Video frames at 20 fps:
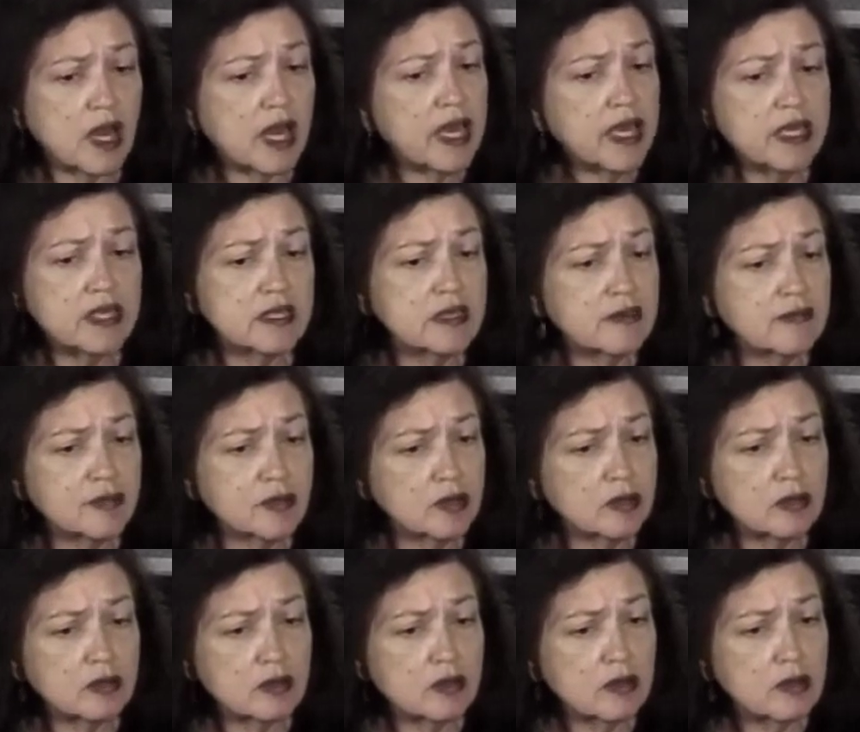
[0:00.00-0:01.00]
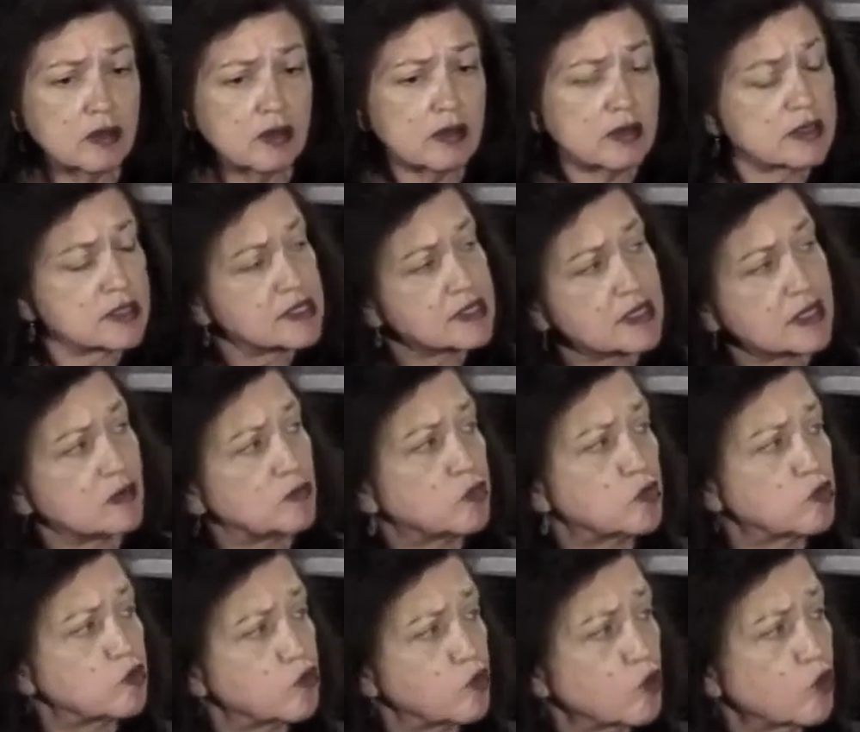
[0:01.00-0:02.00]
I had never seen uh-huh.
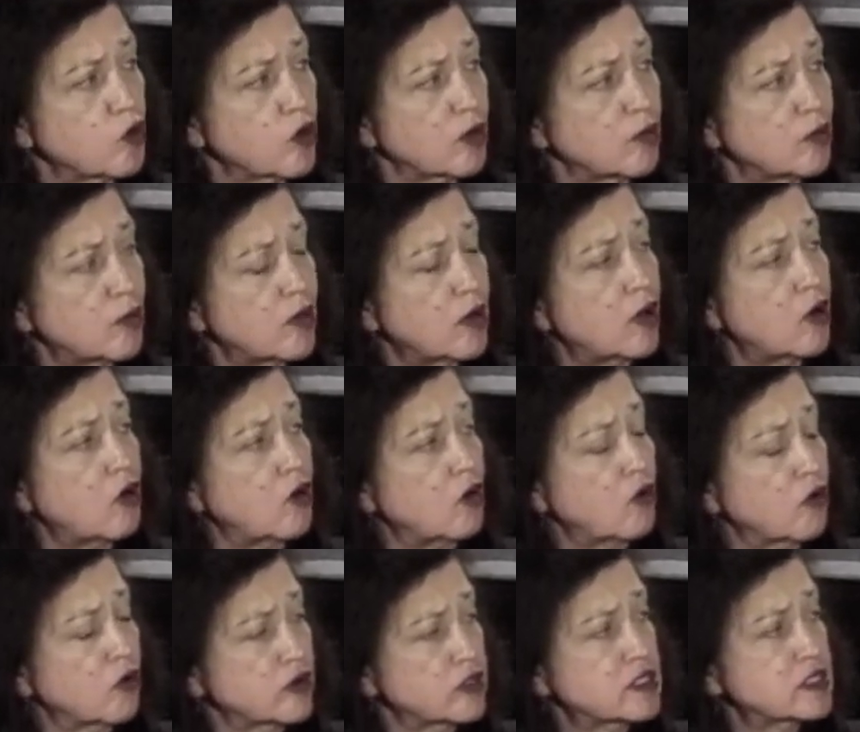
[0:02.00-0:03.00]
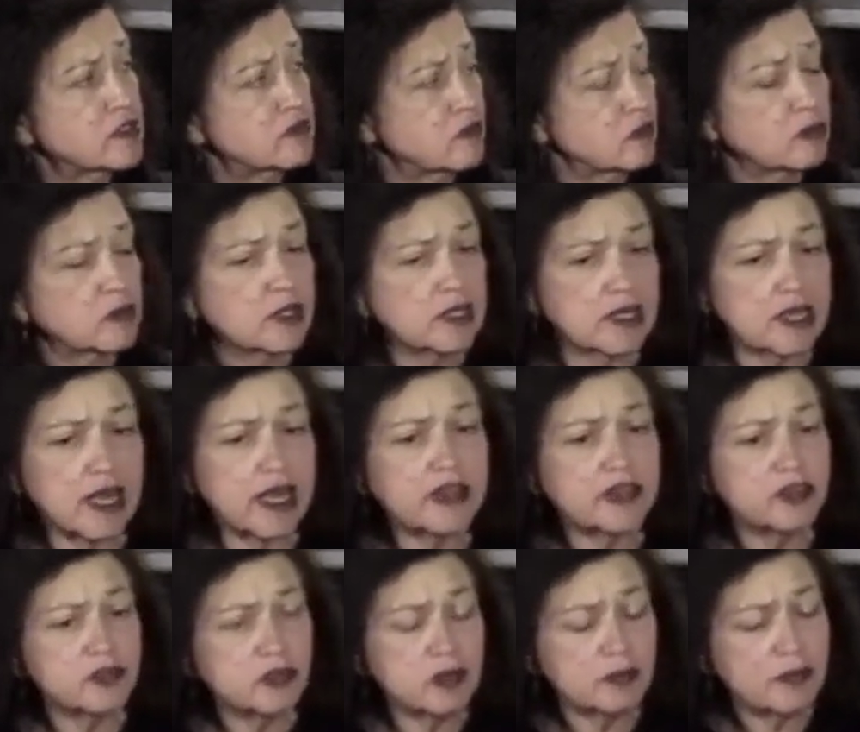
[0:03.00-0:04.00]
perform uh -huh. right. or didn't really I
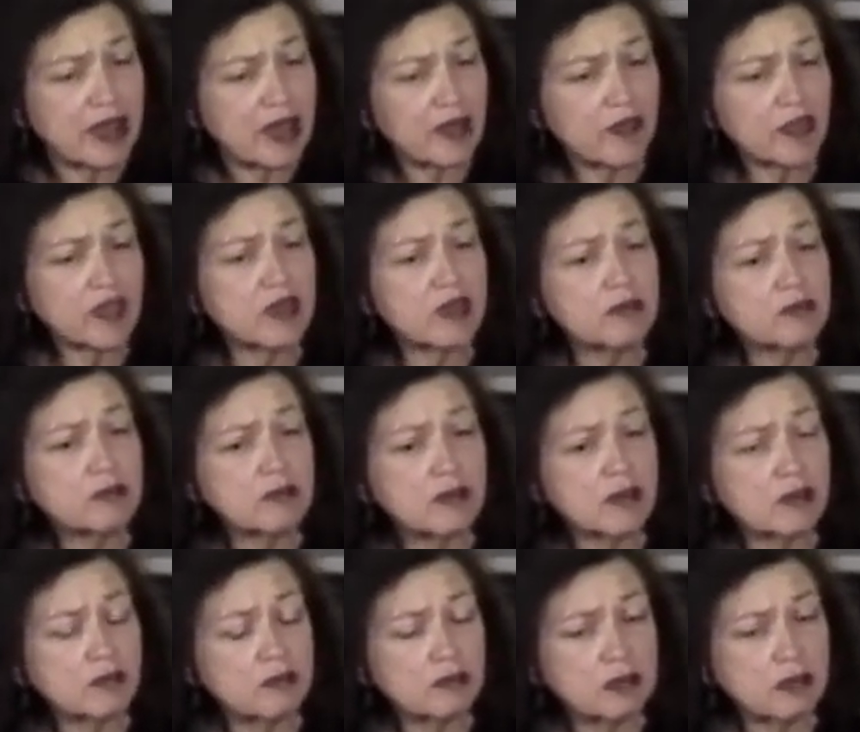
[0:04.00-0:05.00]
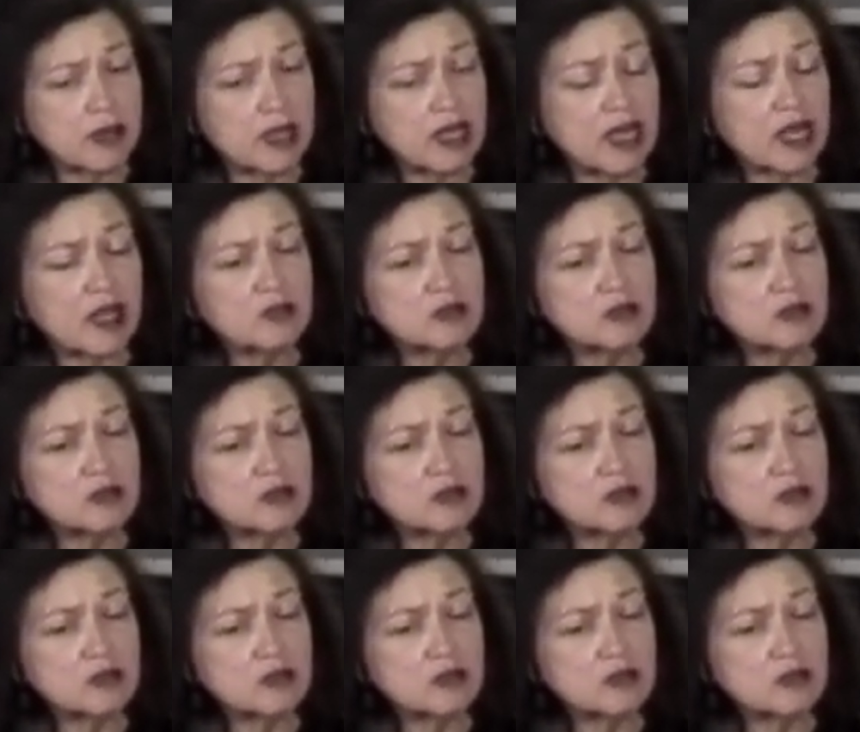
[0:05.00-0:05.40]
knew about them but I